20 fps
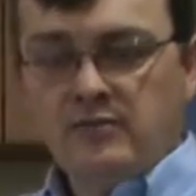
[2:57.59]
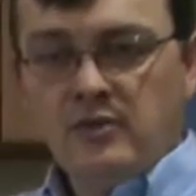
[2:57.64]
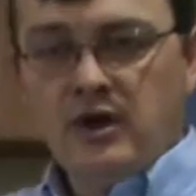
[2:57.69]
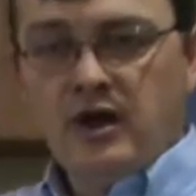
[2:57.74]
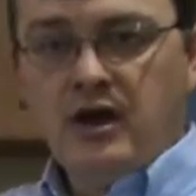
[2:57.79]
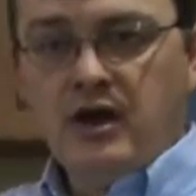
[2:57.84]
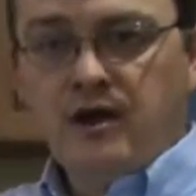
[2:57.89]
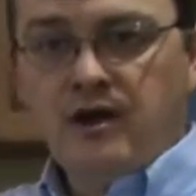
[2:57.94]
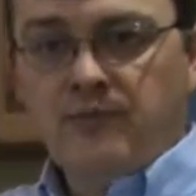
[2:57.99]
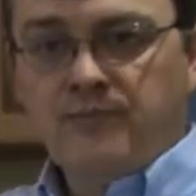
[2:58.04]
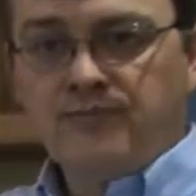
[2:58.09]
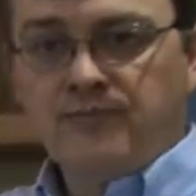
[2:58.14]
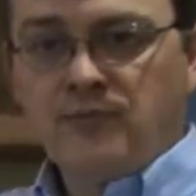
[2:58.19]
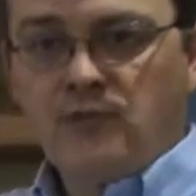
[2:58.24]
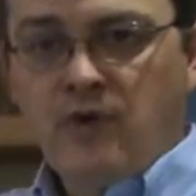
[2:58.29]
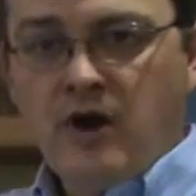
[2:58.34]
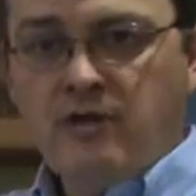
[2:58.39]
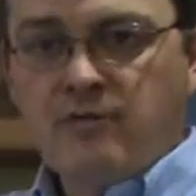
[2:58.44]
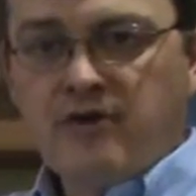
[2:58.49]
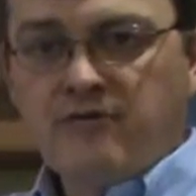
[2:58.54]
um,
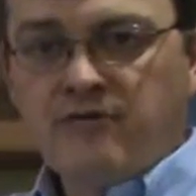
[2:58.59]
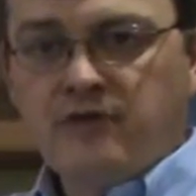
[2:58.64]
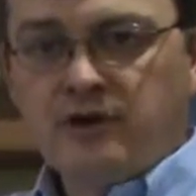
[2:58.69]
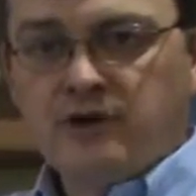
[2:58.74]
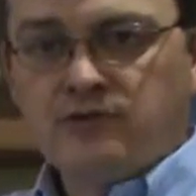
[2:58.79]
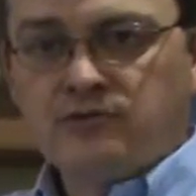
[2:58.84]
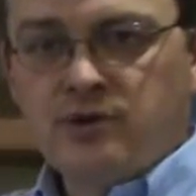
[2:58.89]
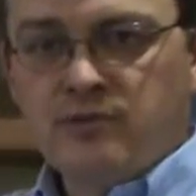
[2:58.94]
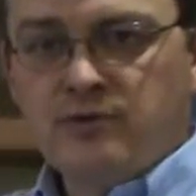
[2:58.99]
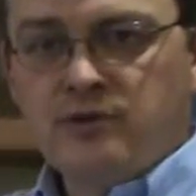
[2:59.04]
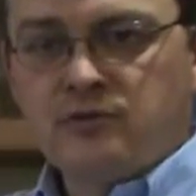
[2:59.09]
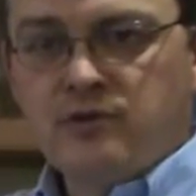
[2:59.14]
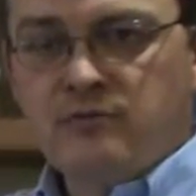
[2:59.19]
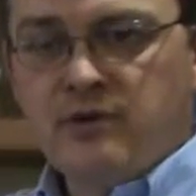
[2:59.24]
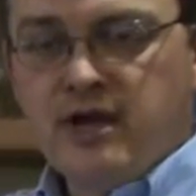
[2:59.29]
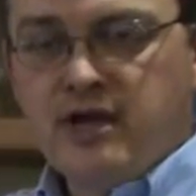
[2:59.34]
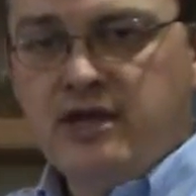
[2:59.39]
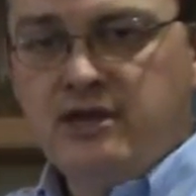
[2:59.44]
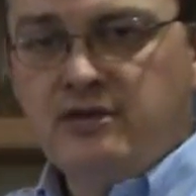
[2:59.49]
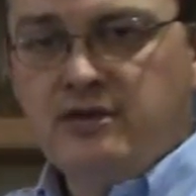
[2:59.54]
right on my fingers, right between
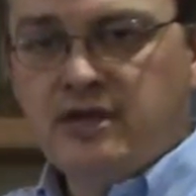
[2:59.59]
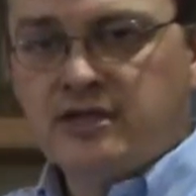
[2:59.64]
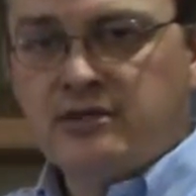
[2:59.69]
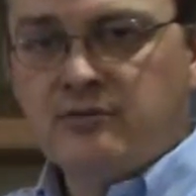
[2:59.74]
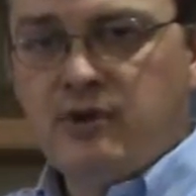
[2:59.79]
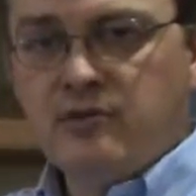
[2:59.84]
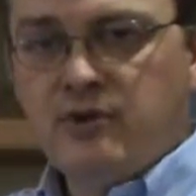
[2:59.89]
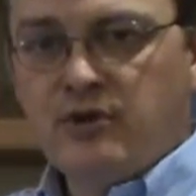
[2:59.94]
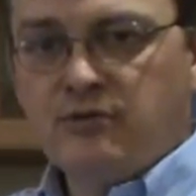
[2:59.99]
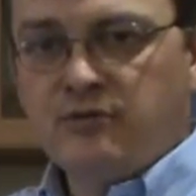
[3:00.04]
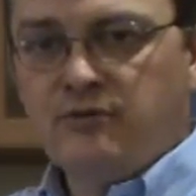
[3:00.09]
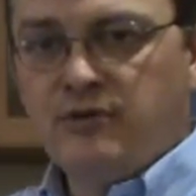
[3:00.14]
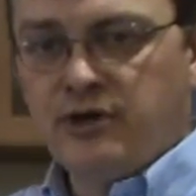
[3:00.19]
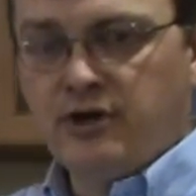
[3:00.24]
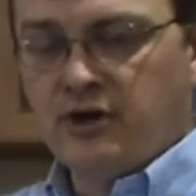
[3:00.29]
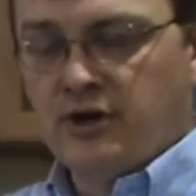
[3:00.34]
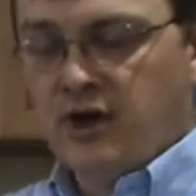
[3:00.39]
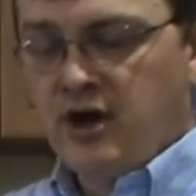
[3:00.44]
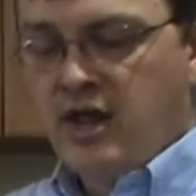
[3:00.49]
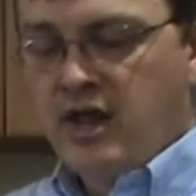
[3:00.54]
my index and my middle
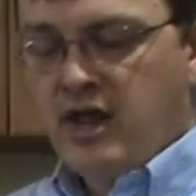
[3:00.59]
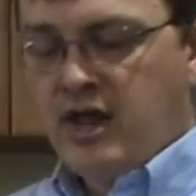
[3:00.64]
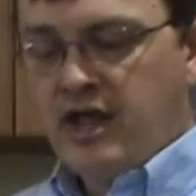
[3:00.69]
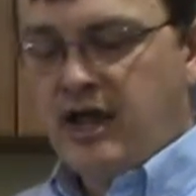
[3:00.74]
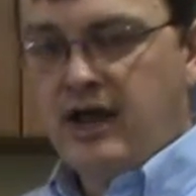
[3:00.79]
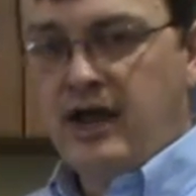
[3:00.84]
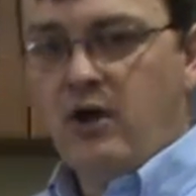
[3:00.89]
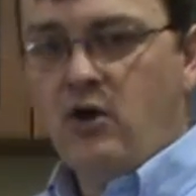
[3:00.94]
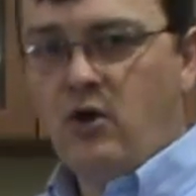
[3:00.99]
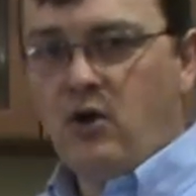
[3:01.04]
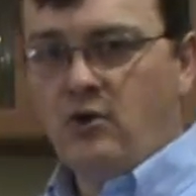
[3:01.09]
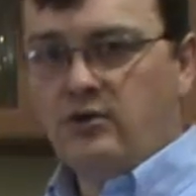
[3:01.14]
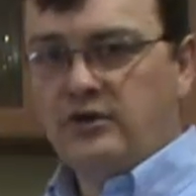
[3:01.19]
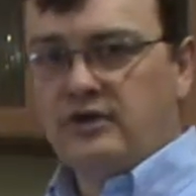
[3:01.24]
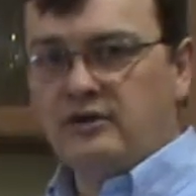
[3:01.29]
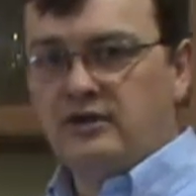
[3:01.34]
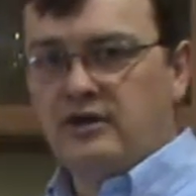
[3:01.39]
finger. And I hold